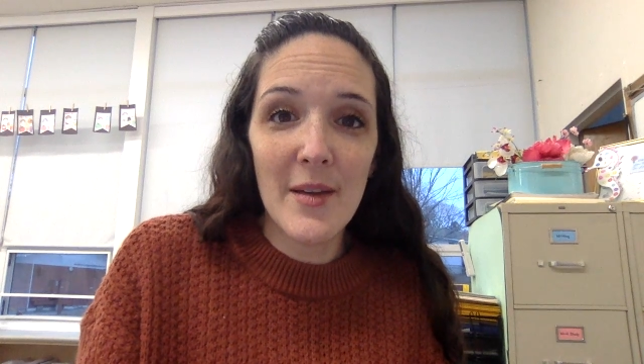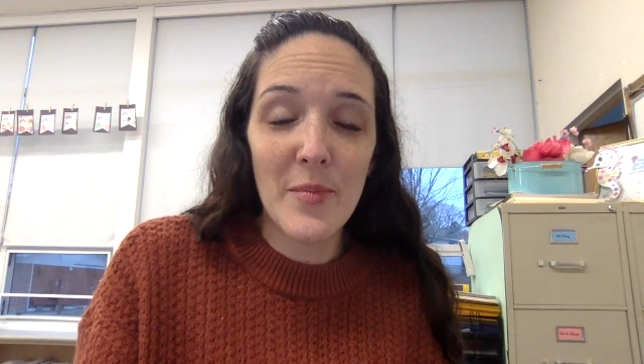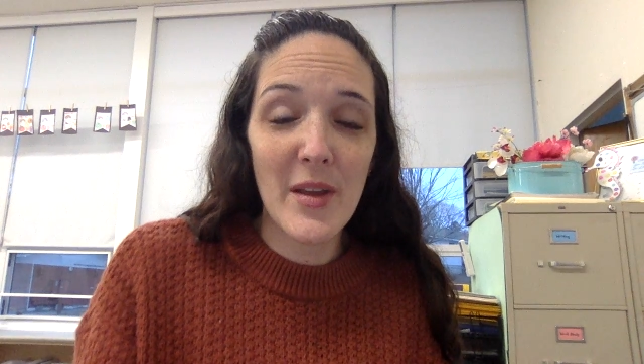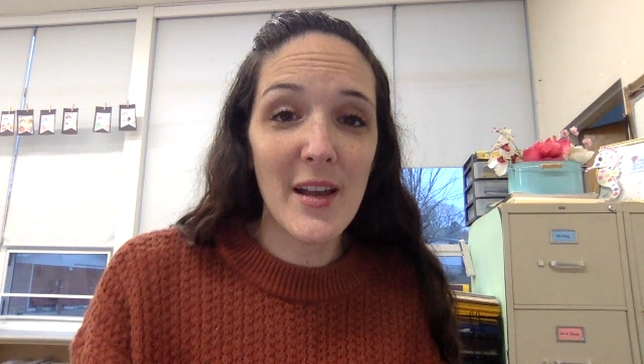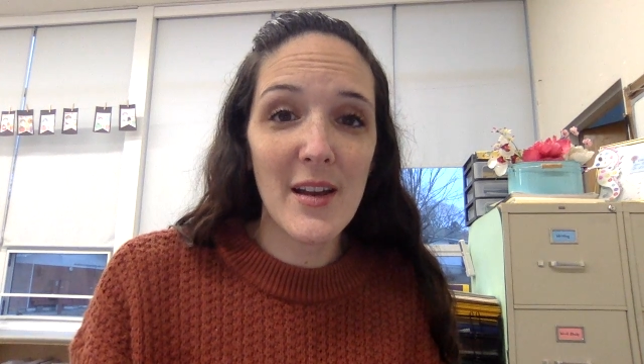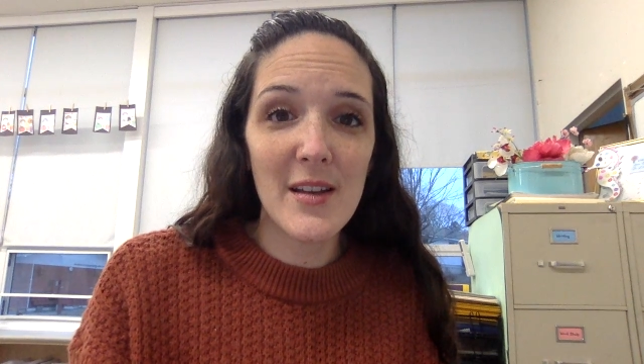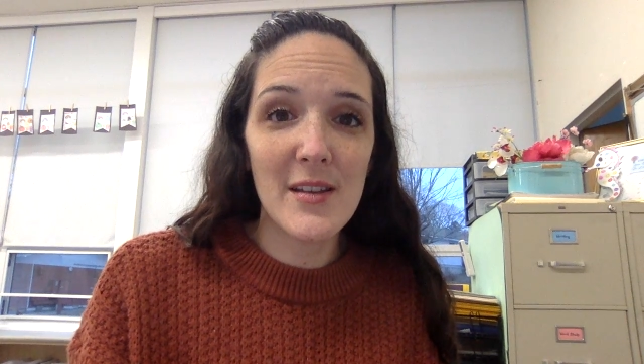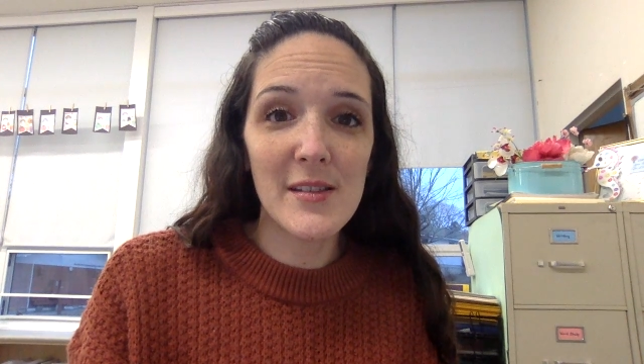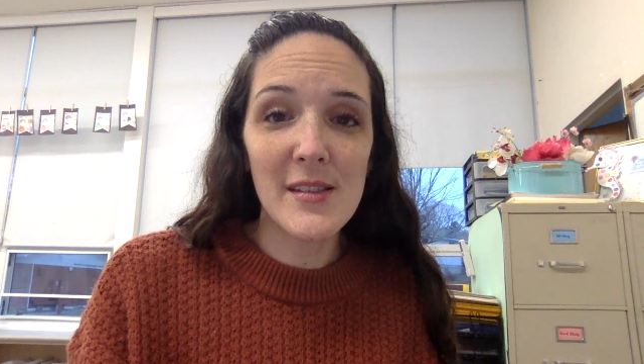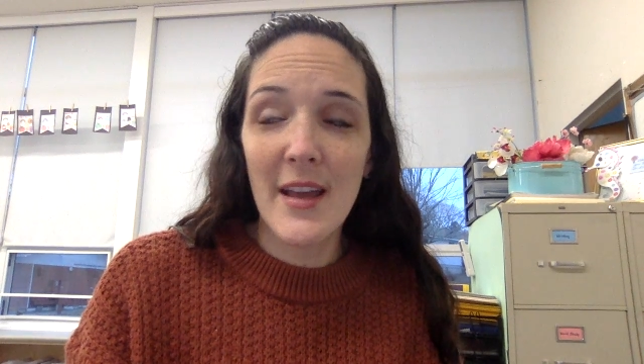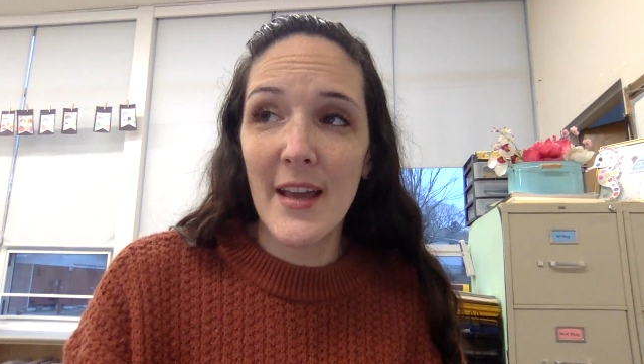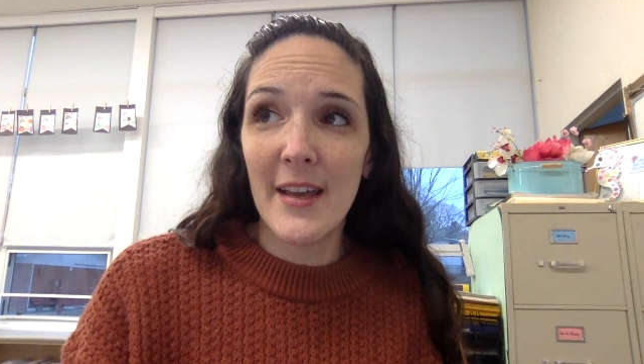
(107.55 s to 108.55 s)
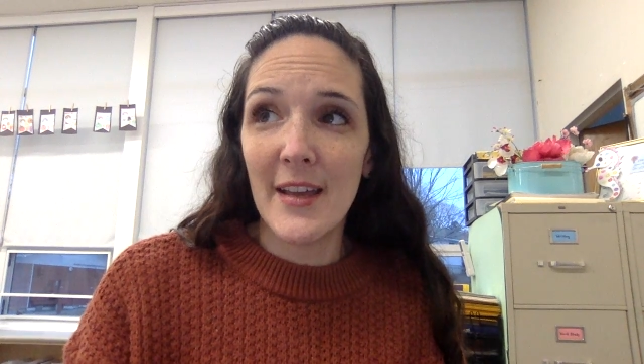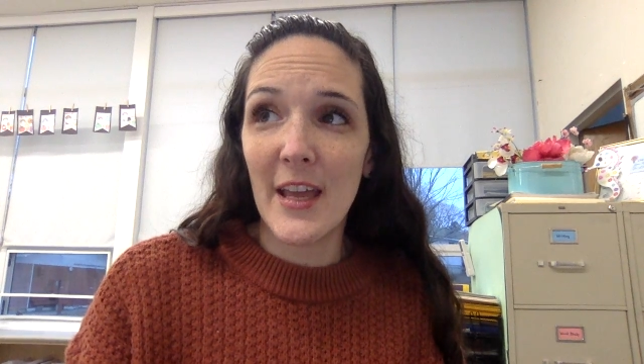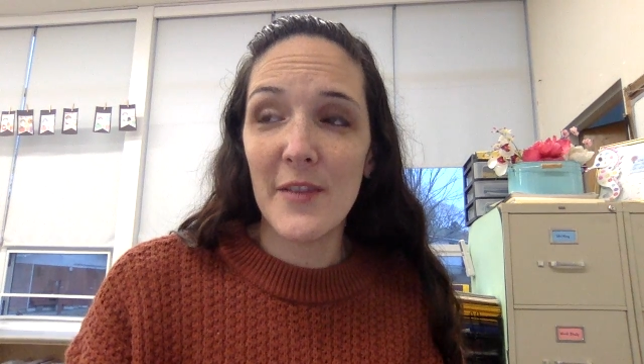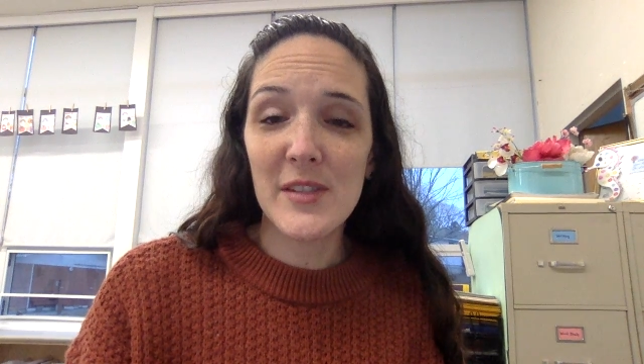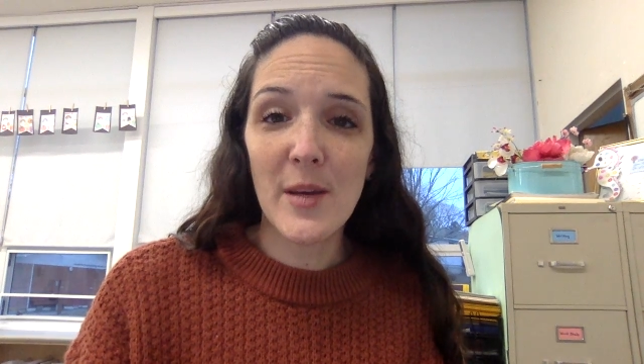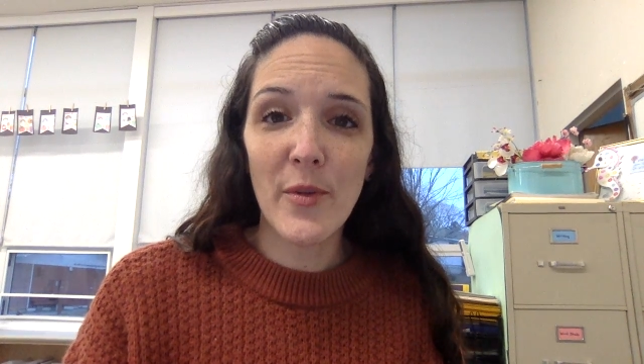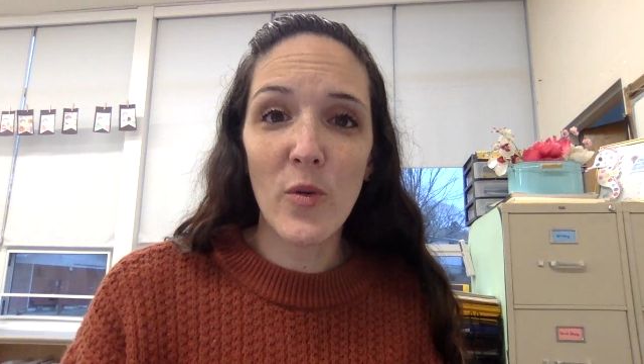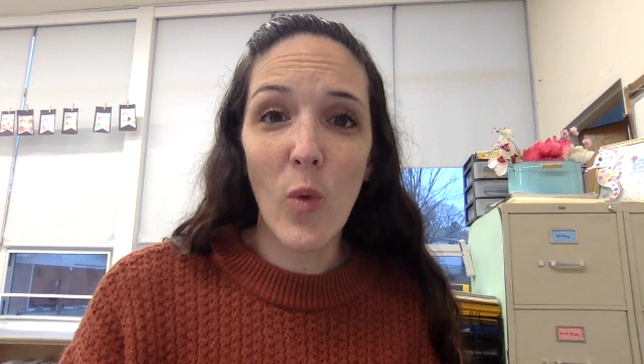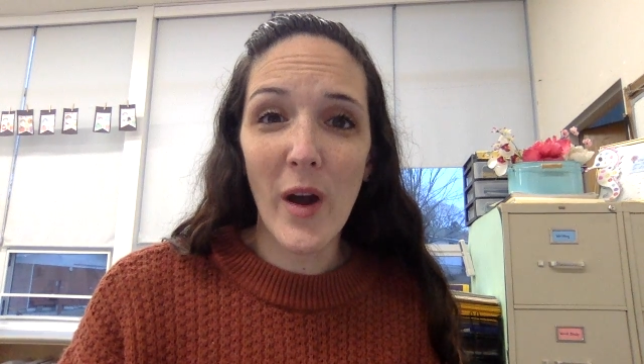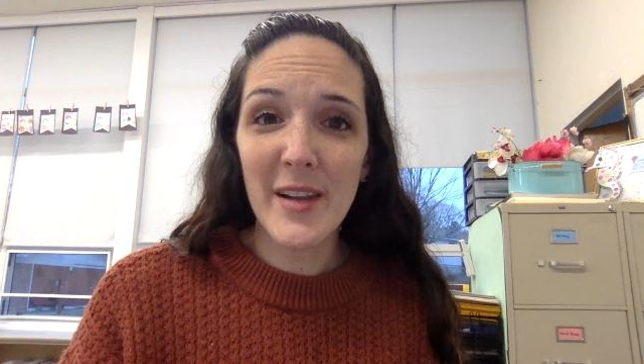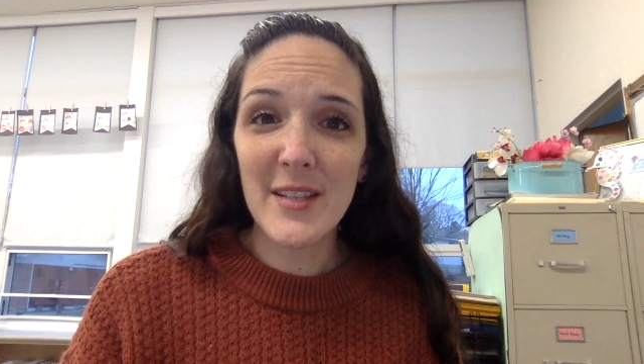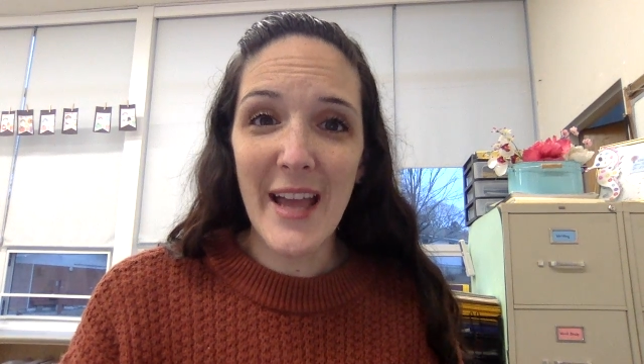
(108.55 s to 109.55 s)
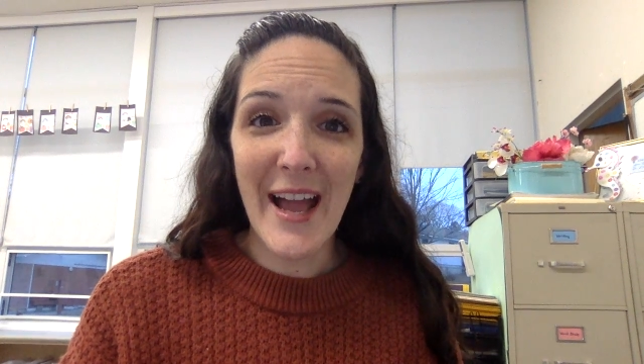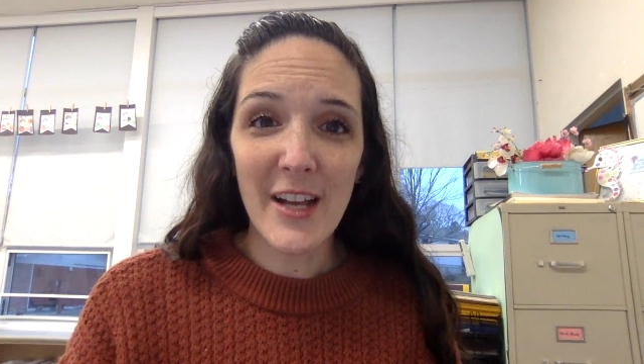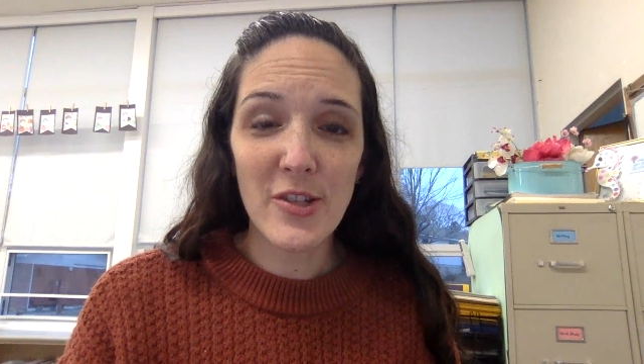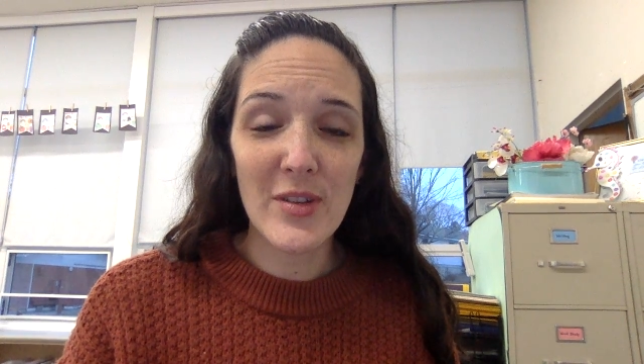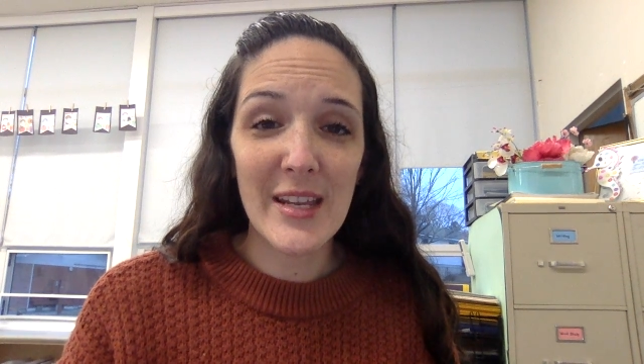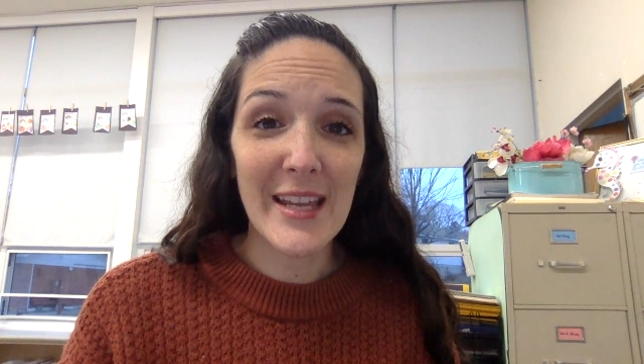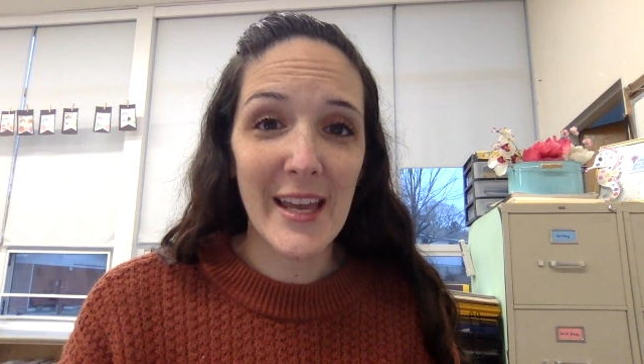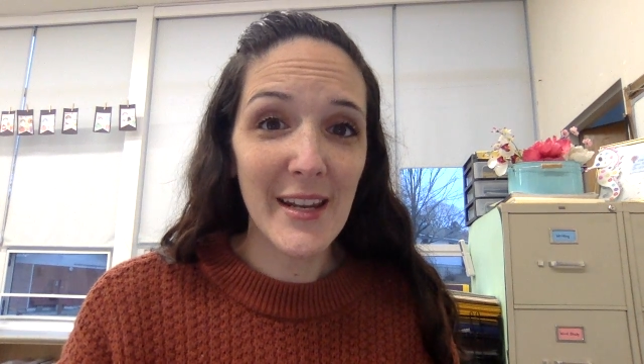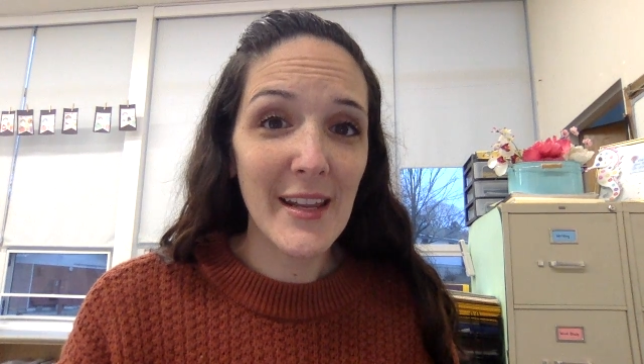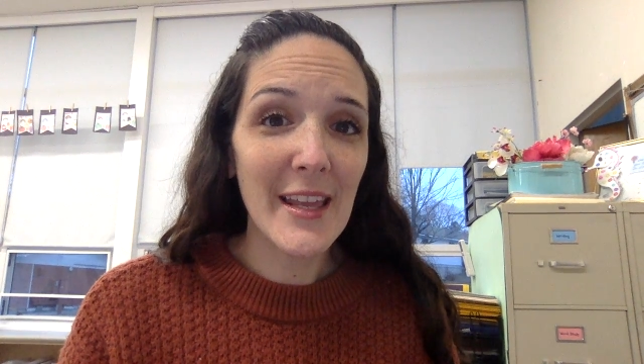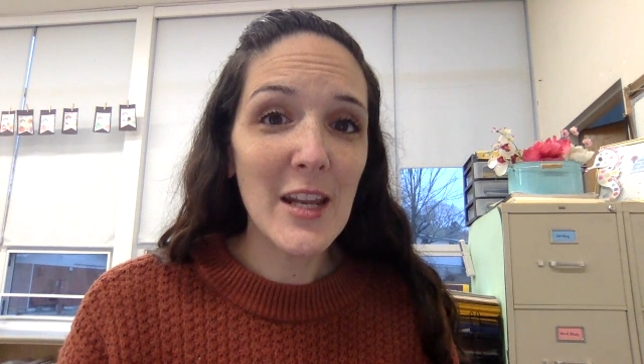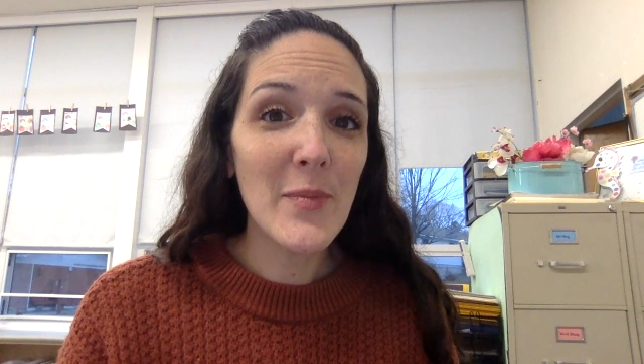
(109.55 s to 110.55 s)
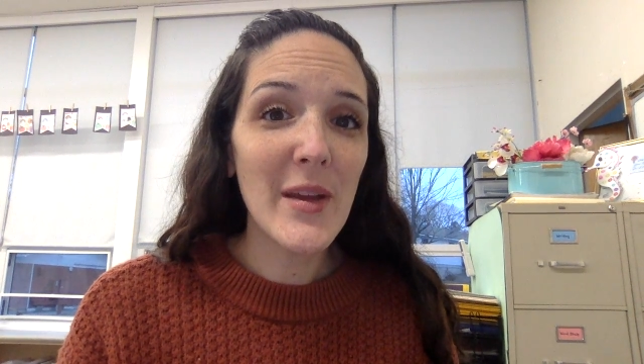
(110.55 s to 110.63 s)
because if someone wanted to actually get a guinea